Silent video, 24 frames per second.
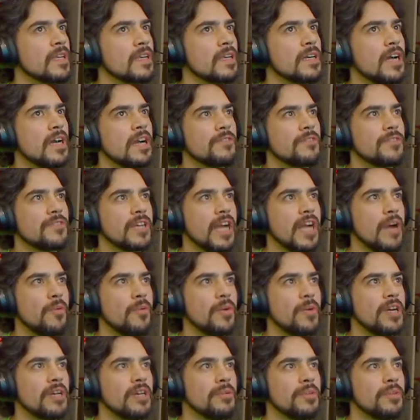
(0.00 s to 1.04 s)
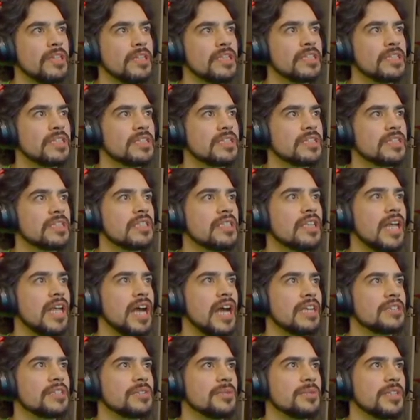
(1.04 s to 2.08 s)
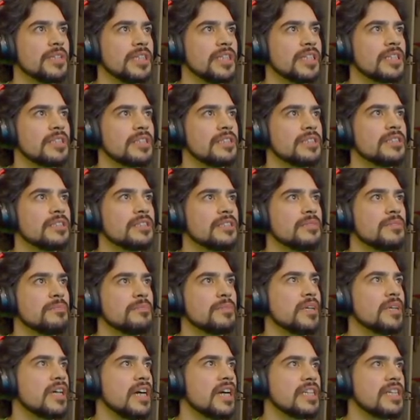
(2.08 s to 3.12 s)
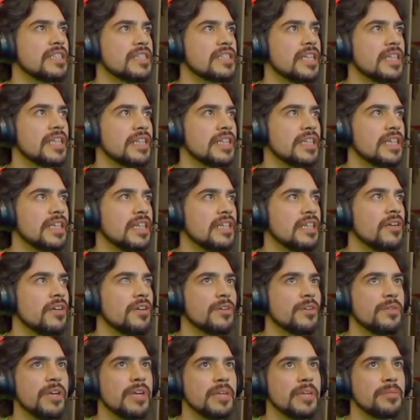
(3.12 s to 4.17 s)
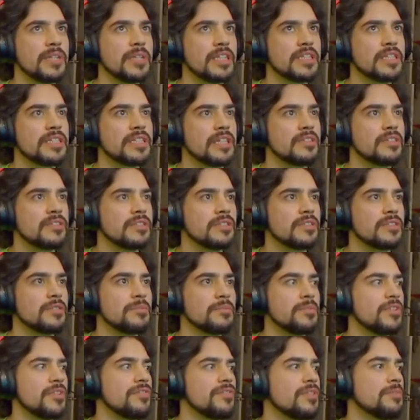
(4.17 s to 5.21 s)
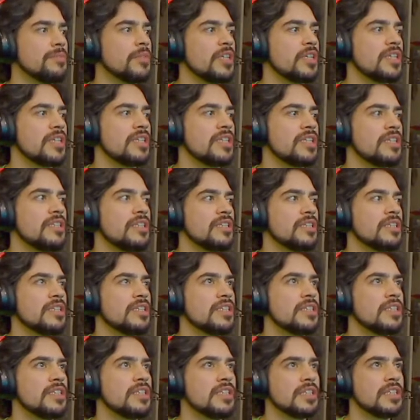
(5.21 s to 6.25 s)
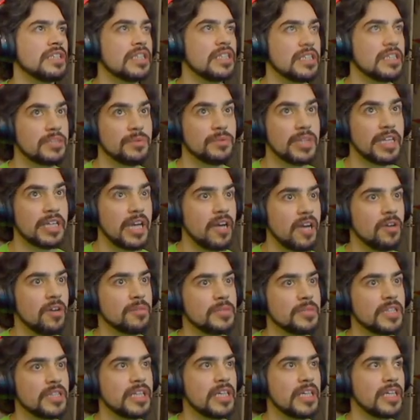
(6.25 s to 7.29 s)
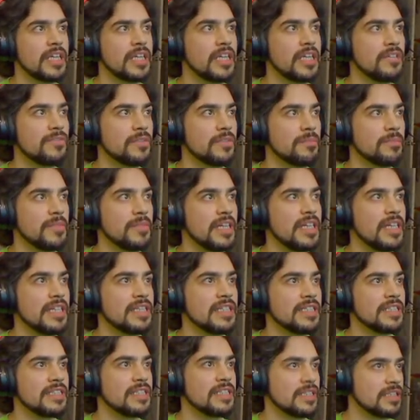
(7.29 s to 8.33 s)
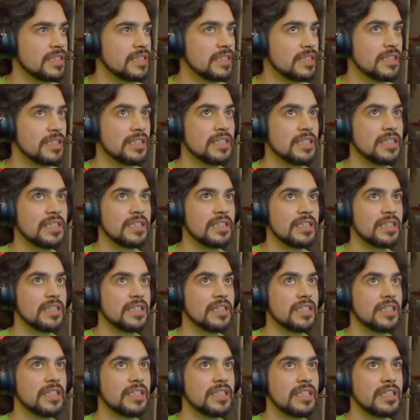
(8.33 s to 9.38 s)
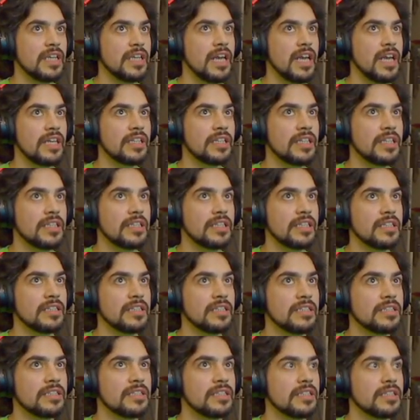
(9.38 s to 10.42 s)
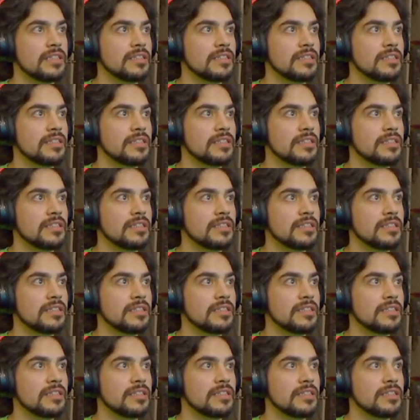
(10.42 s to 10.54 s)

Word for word: I forgot what it was last week, but I just let the key go away because I was doing PvP. This week, I hope to get a key from this. Yeah, I think it is, yeah.